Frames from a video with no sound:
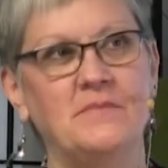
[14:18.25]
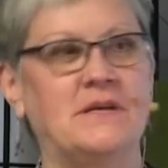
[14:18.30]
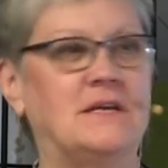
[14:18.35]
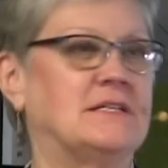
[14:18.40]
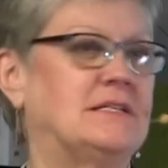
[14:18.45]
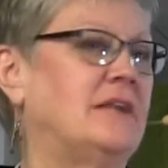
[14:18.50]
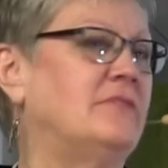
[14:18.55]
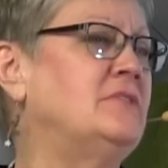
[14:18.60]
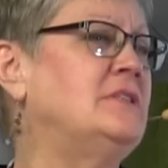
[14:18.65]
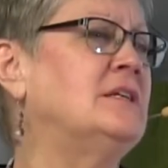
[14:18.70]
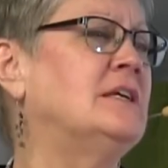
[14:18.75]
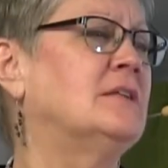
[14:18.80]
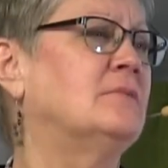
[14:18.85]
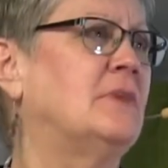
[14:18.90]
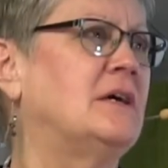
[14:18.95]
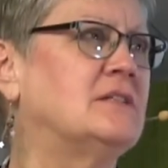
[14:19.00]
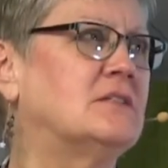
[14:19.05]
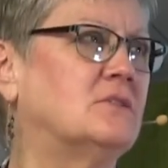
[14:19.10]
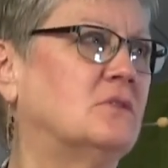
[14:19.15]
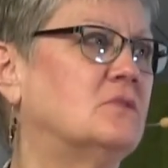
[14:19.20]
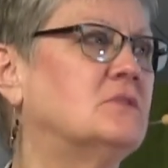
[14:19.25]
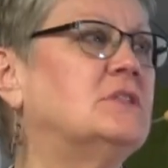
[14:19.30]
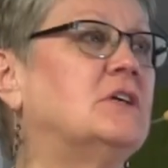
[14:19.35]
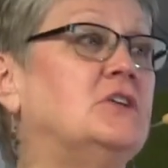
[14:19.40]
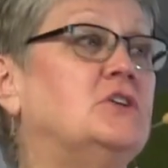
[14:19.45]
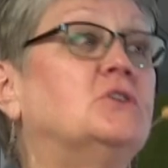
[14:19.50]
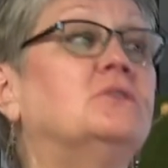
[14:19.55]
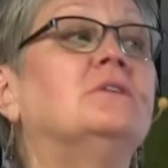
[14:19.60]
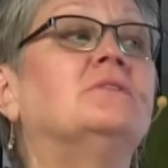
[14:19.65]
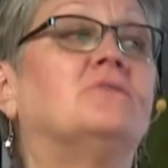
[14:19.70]
Because everything in my soul
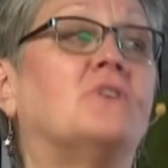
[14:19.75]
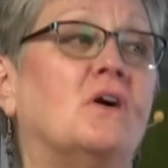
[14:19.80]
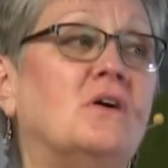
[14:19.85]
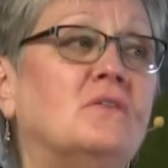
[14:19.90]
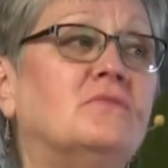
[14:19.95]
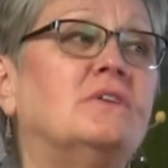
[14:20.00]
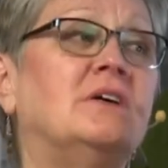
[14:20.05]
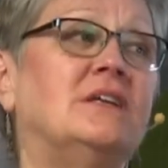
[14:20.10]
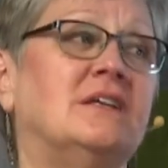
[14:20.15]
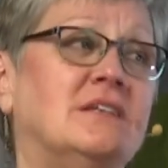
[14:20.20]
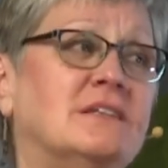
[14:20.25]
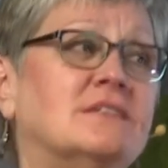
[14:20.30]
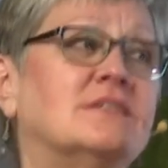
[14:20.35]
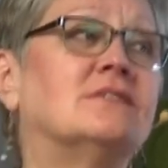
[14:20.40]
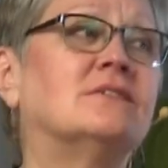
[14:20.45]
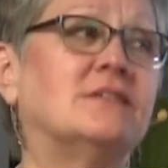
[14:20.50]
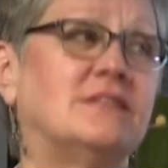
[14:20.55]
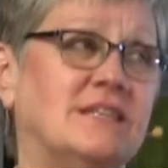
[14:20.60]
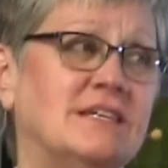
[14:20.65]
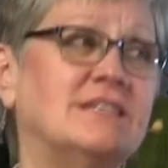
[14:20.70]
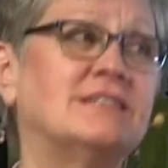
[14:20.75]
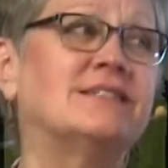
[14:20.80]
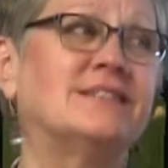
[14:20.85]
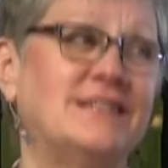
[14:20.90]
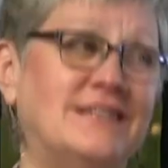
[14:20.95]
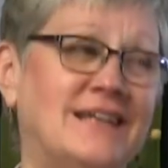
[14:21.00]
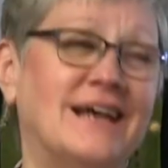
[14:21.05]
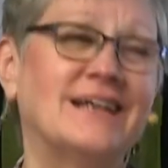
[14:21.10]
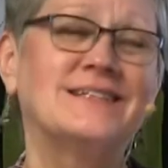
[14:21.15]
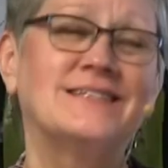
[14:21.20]
said, you're evolving into this
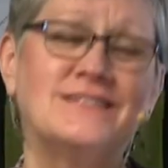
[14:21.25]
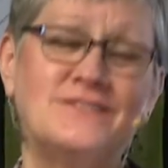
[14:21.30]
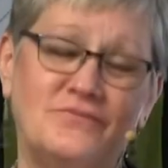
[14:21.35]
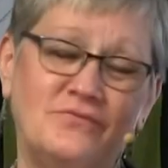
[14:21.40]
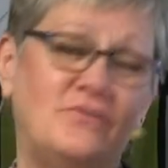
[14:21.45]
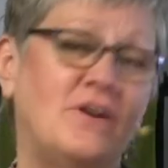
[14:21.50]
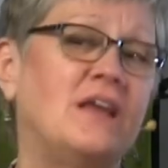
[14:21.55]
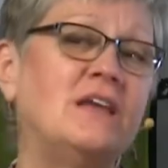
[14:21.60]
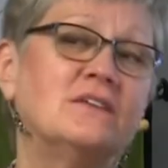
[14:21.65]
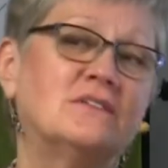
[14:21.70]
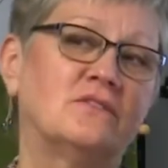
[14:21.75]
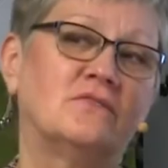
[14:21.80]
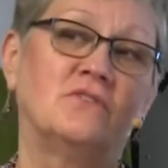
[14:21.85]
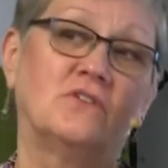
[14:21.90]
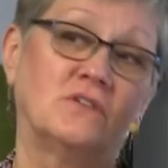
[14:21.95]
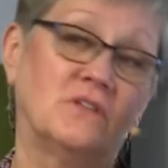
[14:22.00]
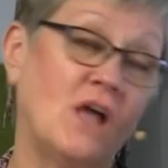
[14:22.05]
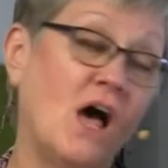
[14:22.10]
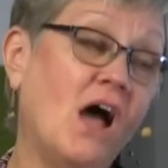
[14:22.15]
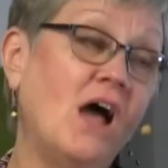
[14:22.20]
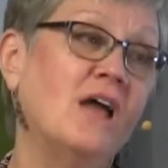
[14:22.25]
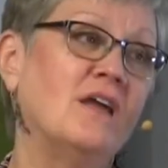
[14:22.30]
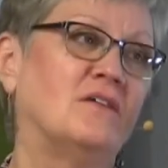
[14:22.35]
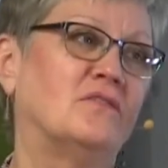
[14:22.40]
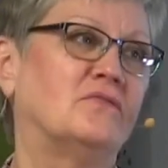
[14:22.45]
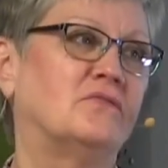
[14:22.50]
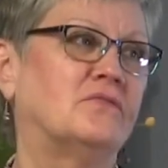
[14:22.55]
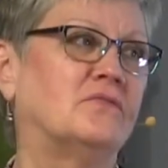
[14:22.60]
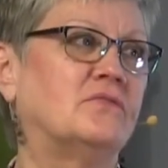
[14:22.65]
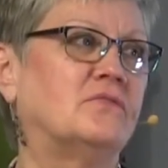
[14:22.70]
next phase of your
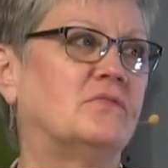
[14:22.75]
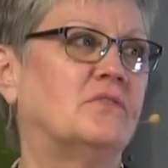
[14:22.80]
life.